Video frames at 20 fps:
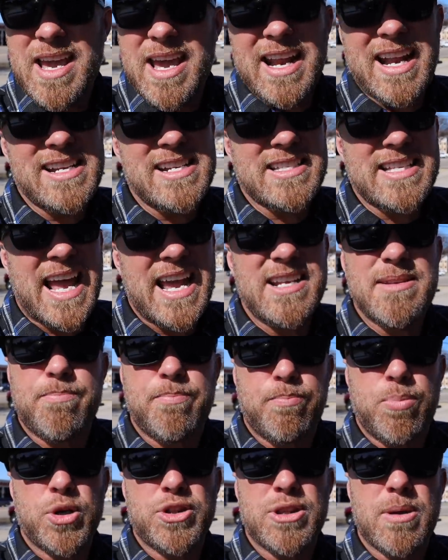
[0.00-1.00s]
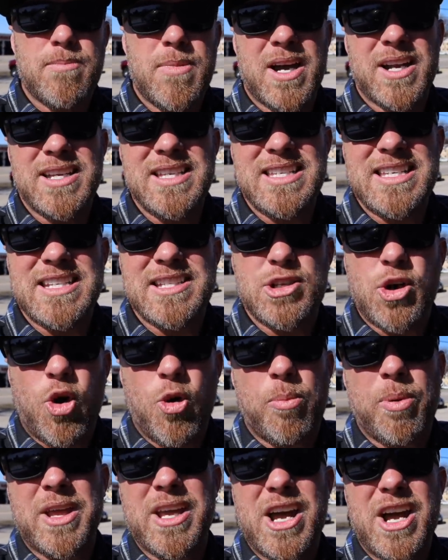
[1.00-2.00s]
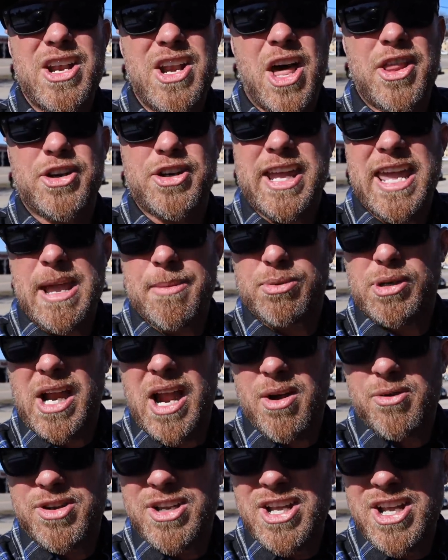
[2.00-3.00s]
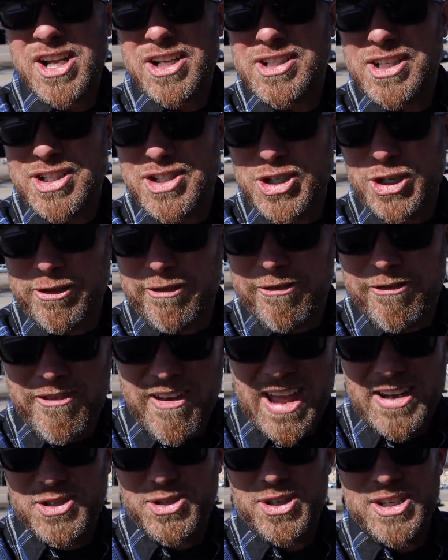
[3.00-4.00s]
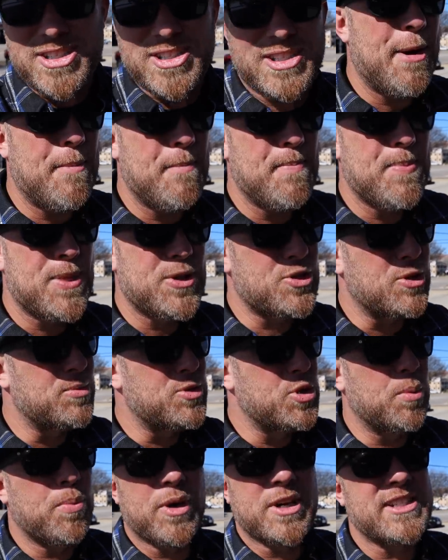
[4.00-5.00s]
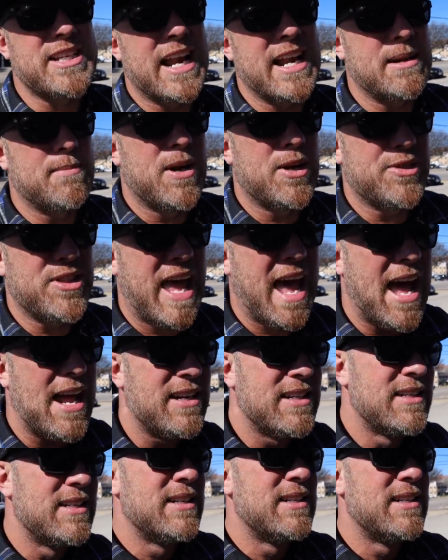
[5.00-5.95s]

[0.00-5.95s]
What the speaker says: And I decided to put the money into opening another campground to serve veterans. So I'm super excited about that.